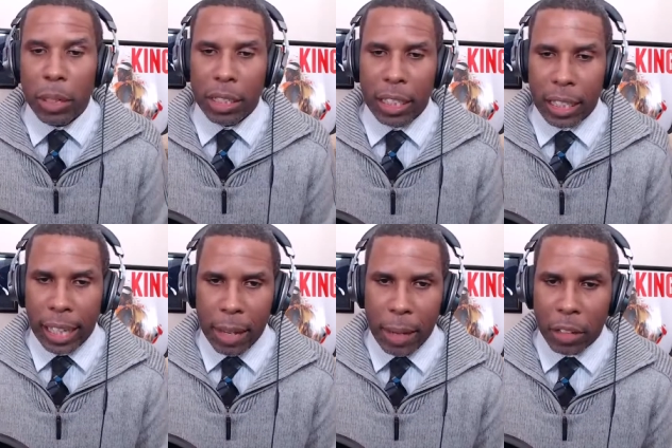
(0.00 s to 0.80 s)
to be a good
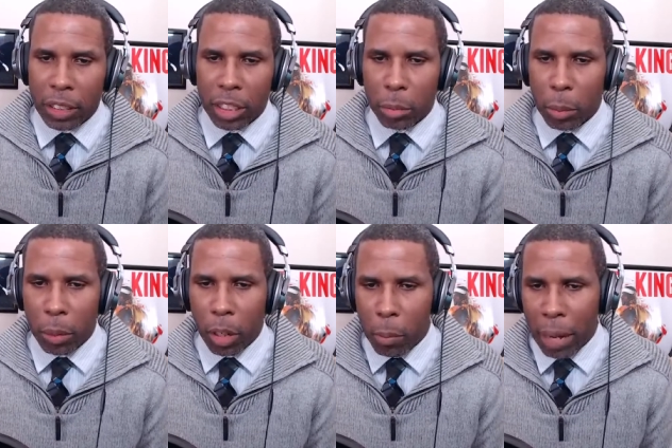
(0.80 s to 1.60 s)
game. I don't think it's going to be a
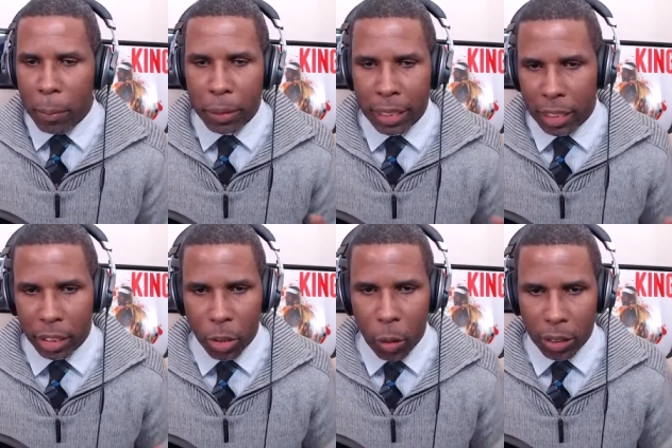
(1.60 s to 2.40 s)
blowout. My predicted
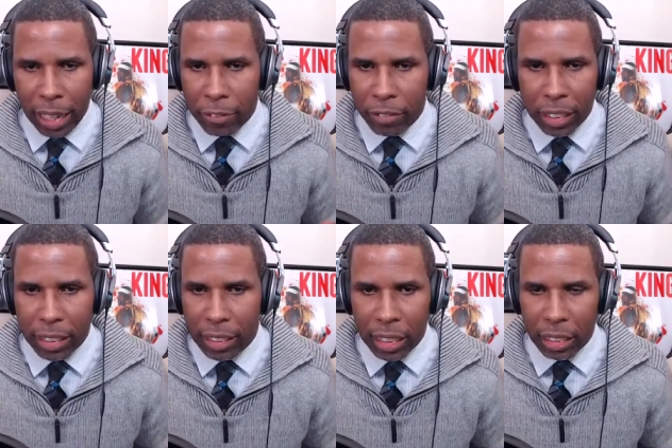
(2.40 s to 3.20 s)
score is like
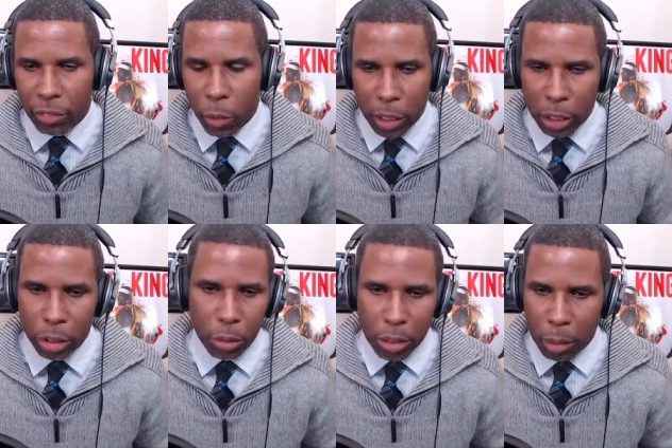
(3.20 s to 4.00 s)

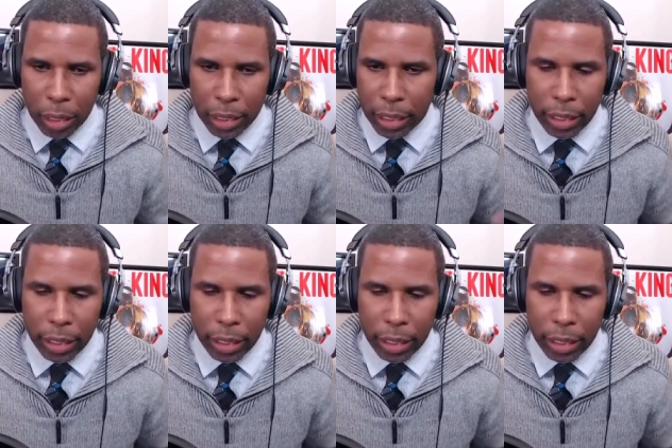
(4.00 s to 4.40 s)
56-42 or something like that.